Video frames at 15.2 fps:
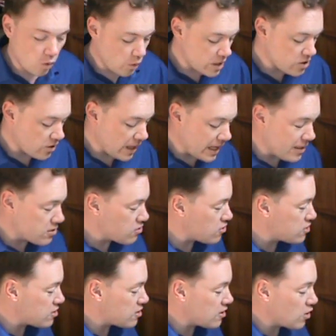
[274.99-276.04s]
which are
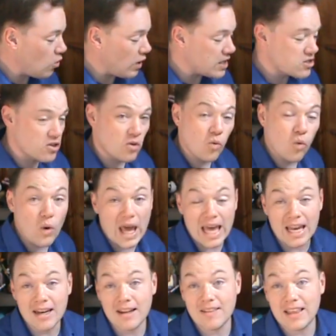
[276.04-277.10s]
answers to the question
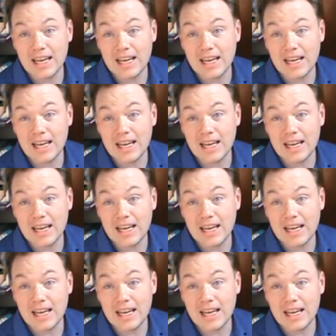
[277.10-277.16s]
when,